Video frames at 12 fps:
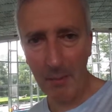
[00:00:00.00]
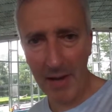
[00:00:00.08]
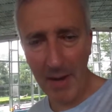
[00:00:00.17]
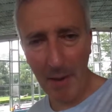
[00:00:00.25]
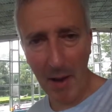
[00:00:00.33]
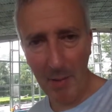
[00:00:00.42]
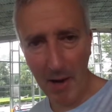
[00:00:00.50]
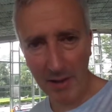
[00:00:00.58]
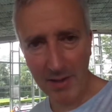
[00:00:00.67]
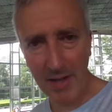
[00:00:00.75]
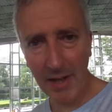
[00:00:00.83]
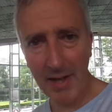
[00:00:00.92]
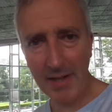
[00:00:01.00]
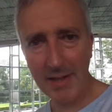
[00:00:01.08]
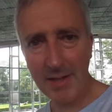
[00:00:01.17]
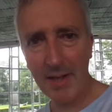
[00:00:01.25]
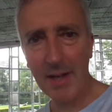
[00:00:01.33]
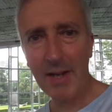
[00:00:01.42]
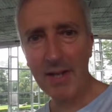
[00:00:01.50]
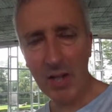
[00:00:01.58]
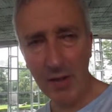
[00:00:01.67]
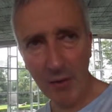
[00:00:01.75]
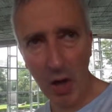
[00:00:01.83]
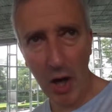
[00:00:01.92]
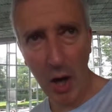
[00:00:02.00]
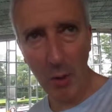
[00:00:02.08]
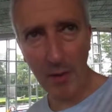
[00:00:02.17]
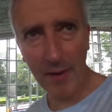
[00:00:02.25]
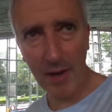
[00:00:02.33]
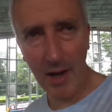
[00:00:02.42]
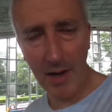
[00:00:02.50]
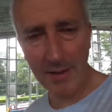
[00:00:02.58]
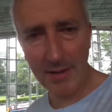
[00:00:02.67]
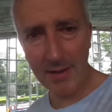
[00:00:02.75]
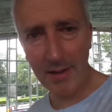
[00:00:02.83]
email marketing list, so you've got hold of the guys,